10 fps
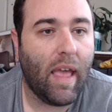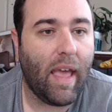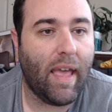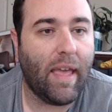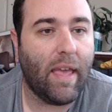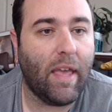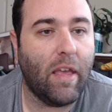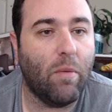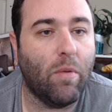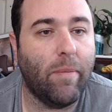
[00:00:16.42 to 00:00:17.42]

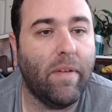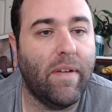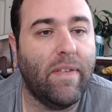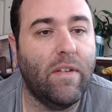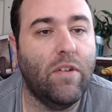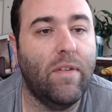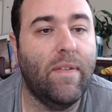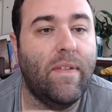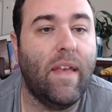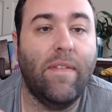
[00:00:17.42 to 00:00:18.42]
And we will be listening to
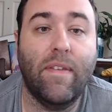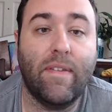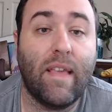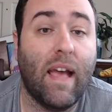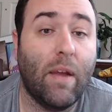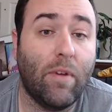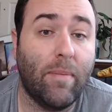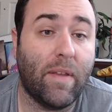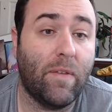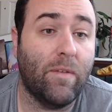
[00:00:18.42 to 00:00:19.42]
Said the Sky
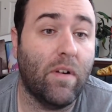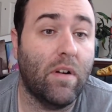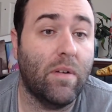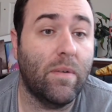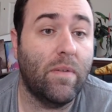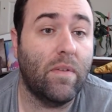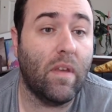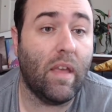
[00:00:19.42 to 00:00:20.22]
remix first,